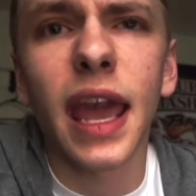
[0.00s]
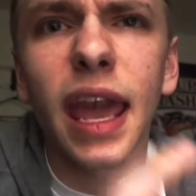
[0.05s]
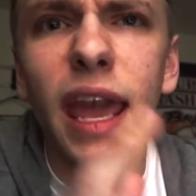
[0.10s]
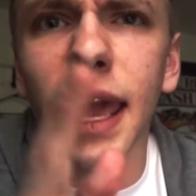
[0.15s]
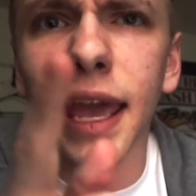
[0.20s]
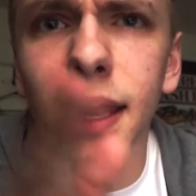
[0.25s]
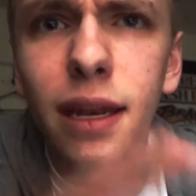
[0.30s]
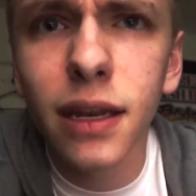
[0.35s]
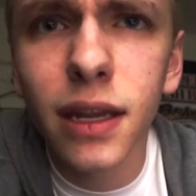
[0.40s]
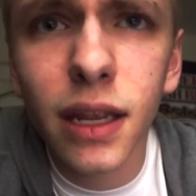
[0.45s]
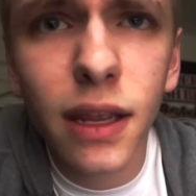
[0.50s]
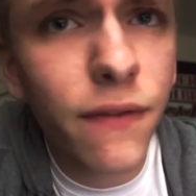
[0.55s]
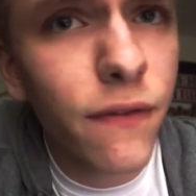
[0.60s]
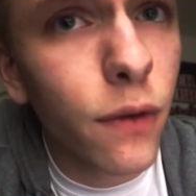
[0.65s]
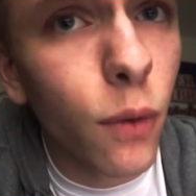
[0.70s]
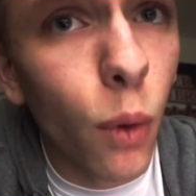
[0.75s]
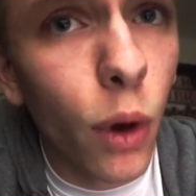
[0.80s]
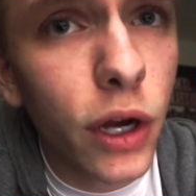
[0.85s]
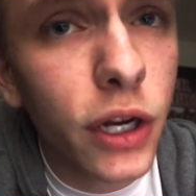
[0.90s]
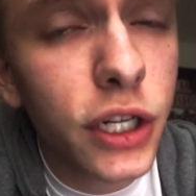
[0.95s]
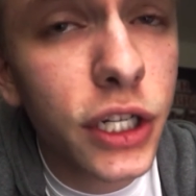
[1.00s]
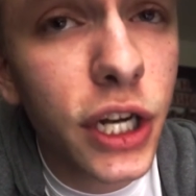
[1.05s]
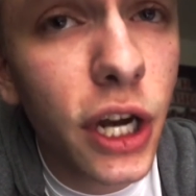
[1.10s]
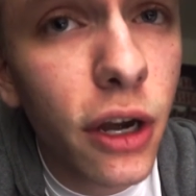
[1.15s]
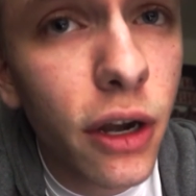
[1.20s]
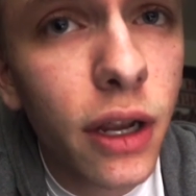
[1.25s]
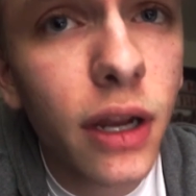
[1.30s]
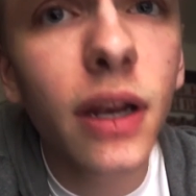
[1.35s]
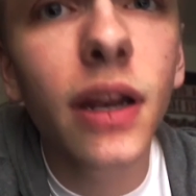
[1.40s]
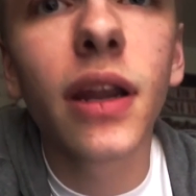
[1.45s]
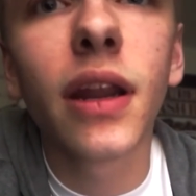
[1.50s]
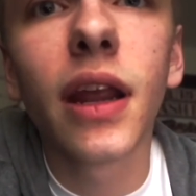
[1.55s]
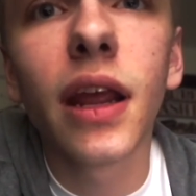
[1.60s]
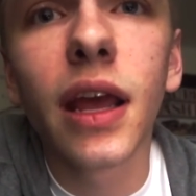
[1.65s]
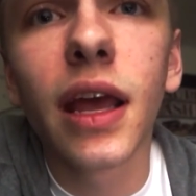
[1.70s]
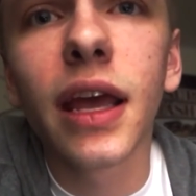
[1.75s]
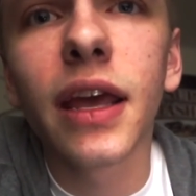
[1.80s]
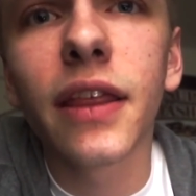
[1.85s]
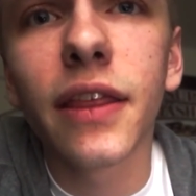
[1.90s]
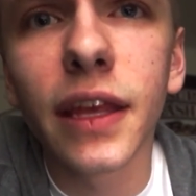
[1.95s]
And if you want to share it,
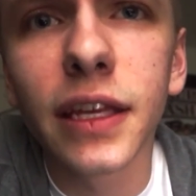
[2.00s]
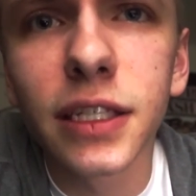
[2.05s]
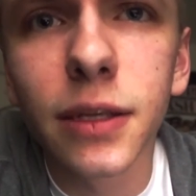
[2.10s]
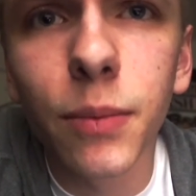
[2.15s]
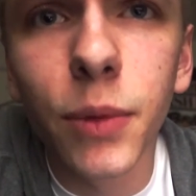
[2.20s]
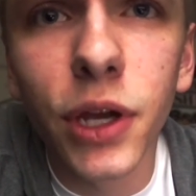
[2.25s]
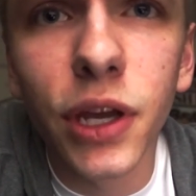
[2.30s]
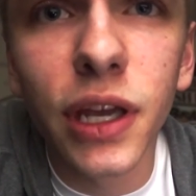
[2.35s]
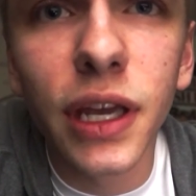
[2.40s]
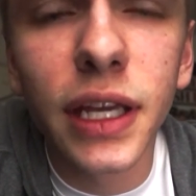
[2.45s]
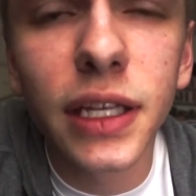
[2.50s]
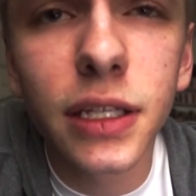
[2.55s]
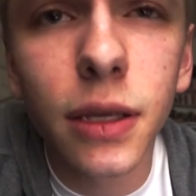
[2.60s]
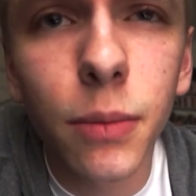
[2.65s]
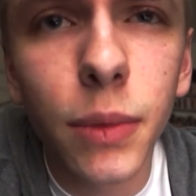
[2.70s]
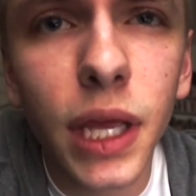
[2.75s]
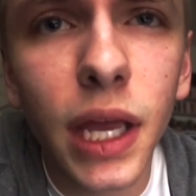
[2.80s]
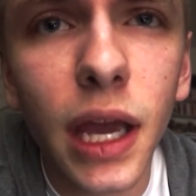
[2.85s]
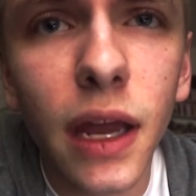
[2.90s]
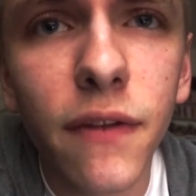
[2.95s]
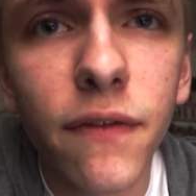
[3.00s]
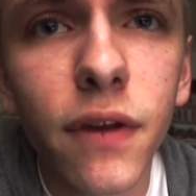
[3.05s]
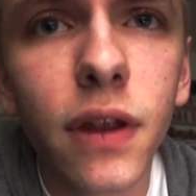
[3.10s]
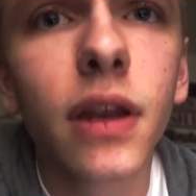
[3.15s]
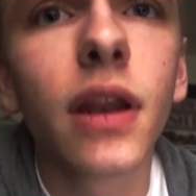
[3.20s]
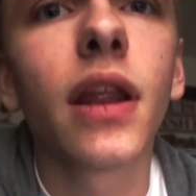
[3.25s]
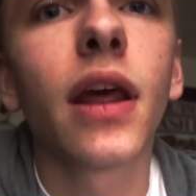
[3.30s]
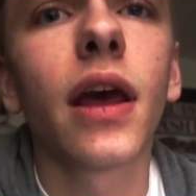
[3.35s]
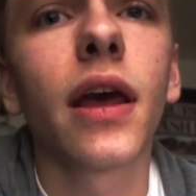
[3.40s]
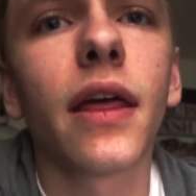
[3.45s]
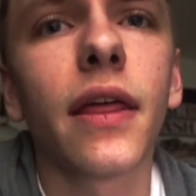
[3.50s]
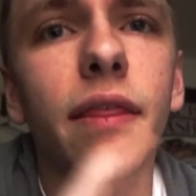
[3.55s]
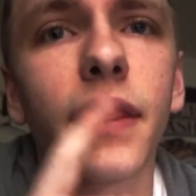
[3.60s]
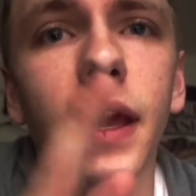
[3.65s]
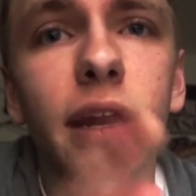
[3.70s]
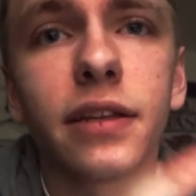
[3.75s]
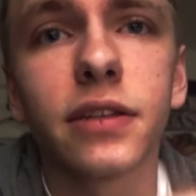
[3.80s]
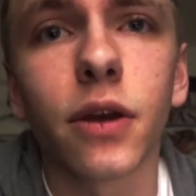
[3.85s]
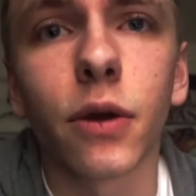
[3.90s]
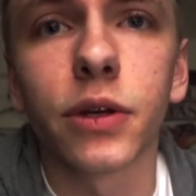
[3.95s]
think someone can get something out of it,
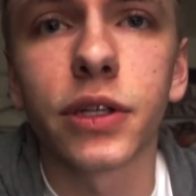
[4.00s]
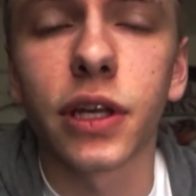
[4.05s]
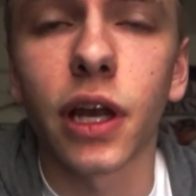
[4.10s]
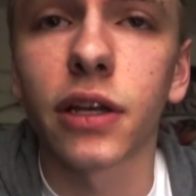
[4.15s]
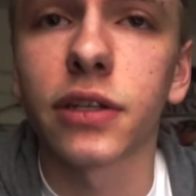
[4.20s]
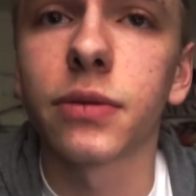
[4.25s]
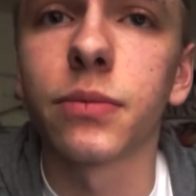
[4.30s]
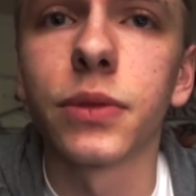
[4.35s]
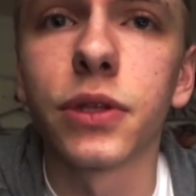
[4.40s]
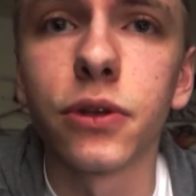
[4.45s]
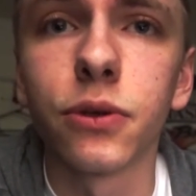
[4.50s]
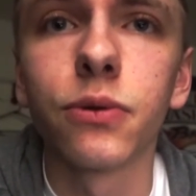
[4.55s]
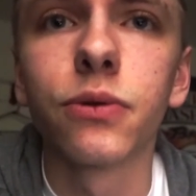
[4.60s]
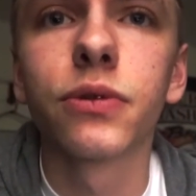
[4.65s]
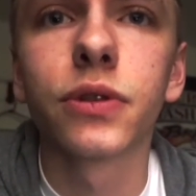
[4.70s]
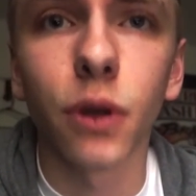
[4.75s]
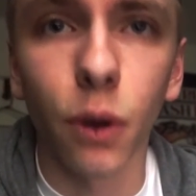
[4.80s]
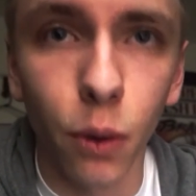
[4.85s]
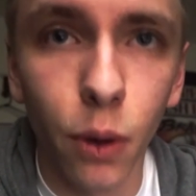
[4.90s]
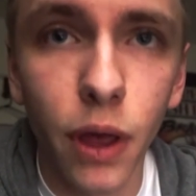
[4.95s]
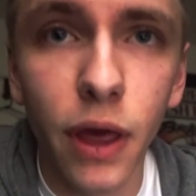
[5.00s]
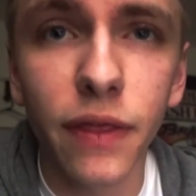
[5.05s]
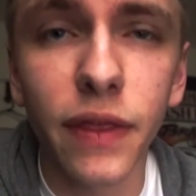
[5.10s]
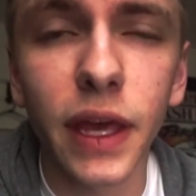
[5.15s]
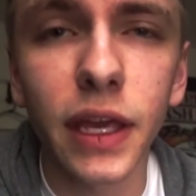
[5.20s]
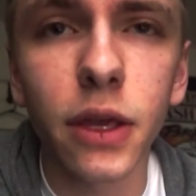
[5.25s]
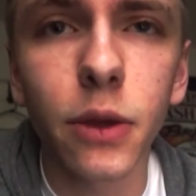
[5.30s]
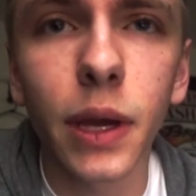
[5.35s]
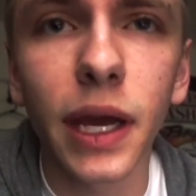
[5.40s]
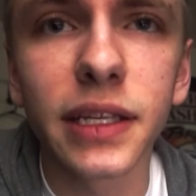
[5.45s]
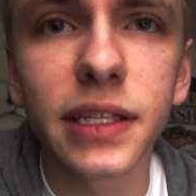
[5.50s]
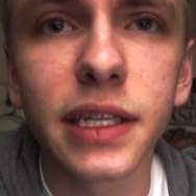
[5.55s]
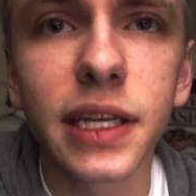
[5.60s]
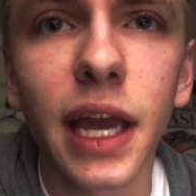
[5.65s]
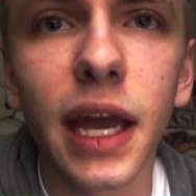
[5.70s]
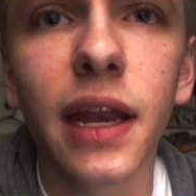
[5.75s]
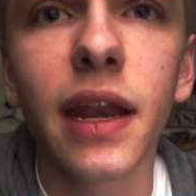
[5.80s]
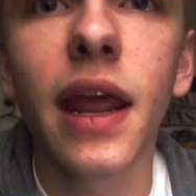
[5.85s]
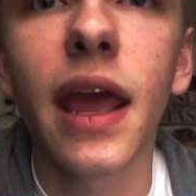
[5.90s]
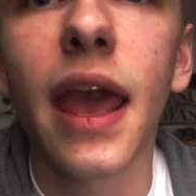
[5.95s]
that is always awesome too. So thank you guys
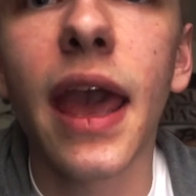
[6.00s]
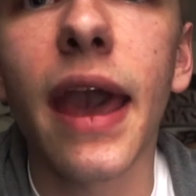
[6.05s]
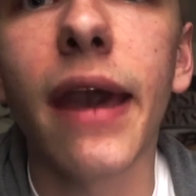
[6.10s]
again.